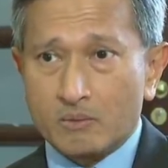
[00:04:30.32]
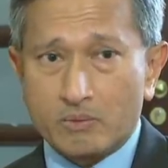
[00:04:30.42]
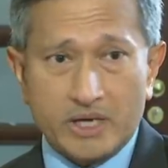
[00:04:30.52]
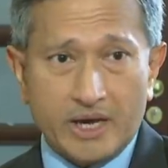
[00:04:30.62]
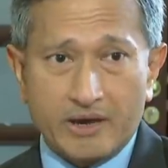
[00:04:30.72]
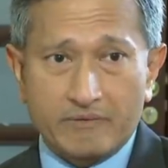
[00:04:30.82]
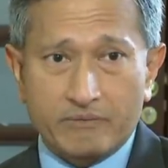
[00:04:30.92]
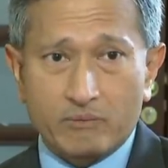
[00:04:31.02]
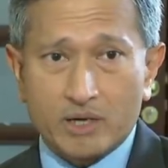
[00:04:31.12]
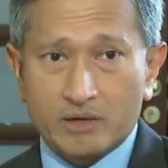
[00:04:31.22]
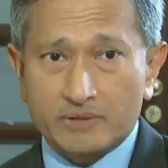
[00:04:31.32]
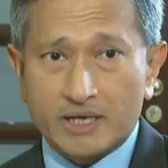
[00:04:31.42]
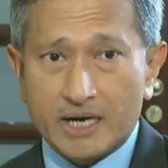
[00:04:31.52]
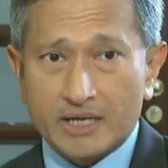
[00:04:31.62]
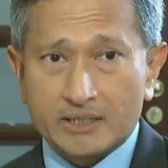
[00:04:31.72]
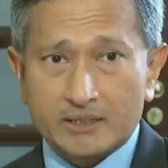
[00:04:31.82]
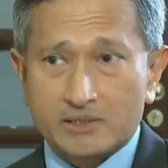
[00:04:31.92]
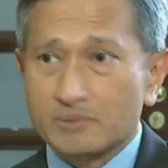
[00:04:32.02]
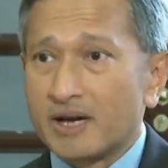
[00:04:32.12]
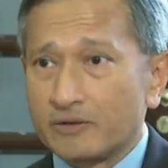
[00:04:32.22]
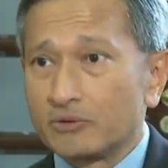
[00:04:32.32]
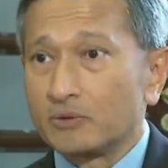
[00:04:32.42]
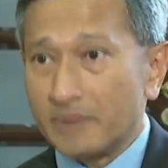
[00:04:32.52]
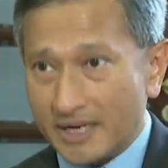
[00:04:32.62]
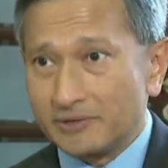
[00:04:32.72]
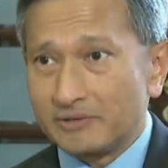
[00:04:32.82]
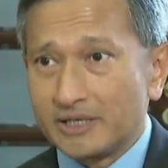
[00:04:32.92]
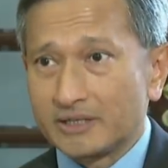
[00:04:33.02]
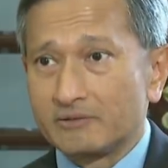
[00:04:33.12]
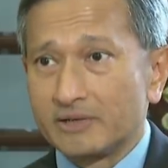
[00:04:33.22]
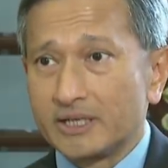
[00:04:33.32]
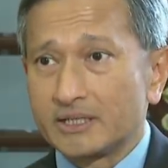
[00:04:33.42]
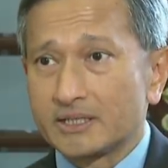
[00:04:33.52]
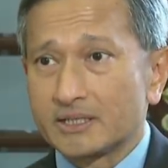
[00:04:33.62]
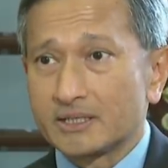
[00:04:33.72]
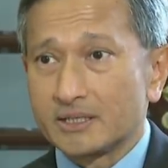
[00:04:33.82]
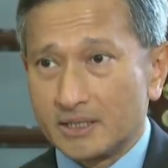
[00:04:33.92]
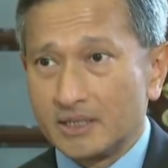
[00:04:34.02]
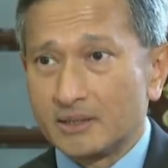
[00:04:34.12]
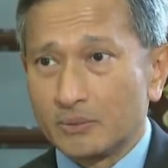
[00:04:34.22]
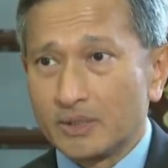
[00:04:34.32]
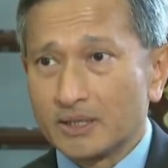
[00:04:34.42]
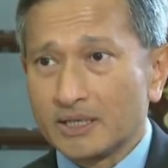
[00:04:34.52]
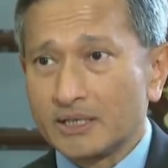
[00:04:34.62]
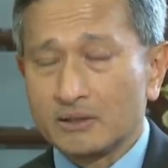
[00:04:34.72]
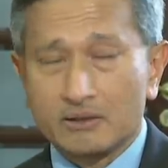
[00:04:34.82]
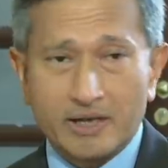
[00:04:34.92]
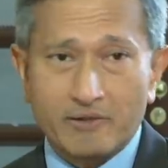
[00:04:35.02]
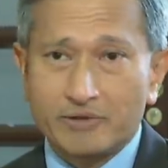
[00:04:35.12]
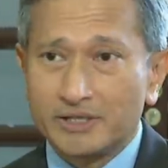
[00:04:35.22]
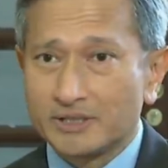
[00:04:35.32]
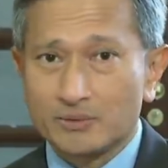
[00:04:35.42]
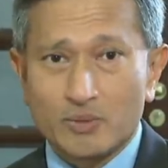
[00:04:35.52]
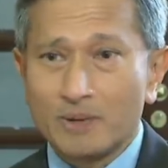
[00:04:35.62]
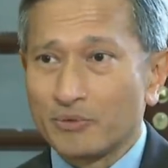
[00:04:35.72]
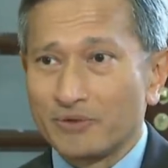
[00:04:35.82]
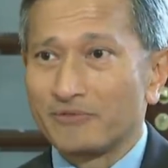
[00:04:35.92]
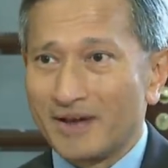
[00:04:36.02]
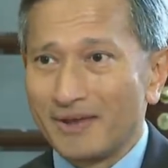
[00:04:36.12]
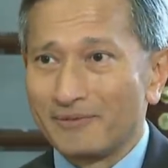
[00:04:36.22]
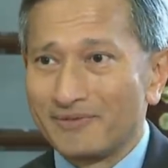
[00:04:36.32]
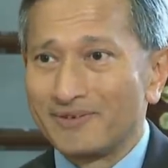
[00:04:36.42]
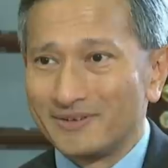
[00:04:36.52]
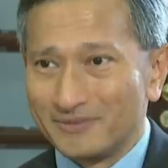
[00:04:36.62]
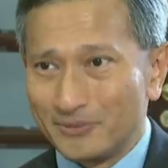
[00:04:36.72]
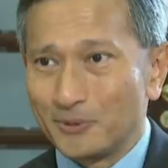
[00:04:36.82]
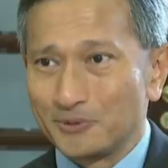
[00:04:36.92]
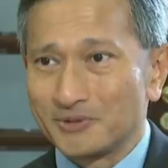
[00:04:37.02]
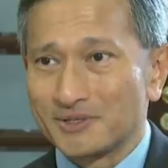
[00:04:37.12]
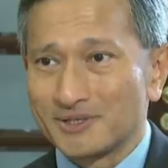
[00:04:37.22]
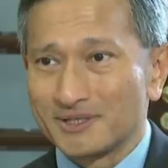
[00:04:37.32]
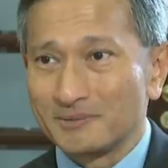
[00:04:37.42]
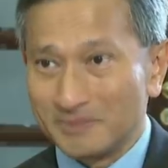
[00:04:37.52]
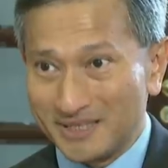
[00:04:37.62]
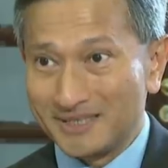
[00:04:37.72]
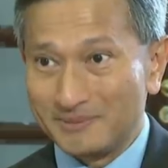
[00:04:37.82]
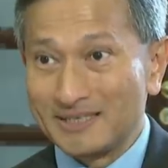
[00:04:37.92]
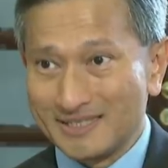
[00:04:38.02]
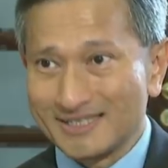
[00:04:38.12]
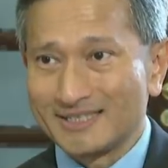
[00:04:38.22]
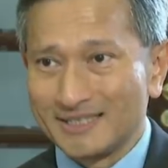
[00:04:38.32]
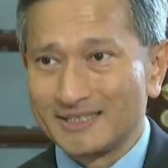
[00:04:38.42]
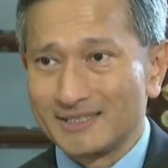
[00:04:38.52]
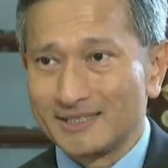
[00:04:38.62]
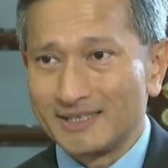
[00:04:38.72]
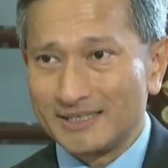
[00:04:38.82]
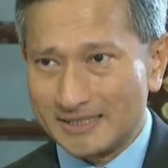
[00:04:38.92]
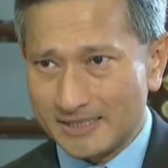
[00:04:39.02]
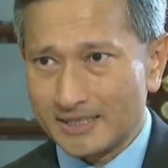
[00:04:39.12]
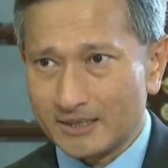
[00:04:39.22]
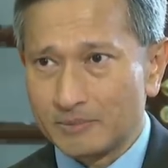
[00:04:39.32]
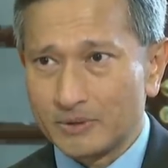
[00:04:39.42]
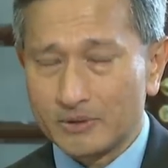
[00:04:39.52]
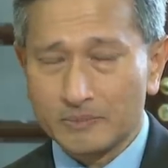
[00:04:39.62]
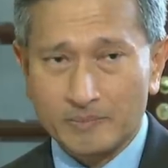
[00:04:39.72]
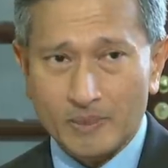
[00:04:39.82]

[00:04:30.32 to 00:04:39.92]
We have one of the highest smartphone penetration rates in the world. I think on average is one point five phones per person in, in Singapore.